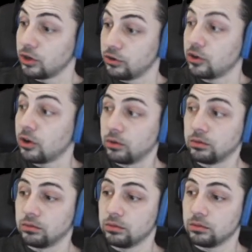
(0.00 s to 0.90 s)
do.
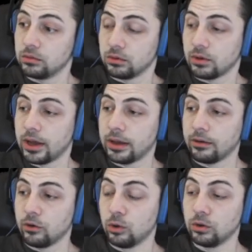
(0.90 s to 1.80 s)
Okay,
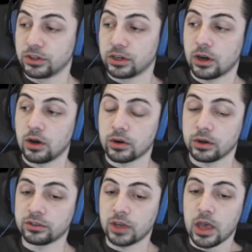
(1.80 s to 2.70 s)
older coders.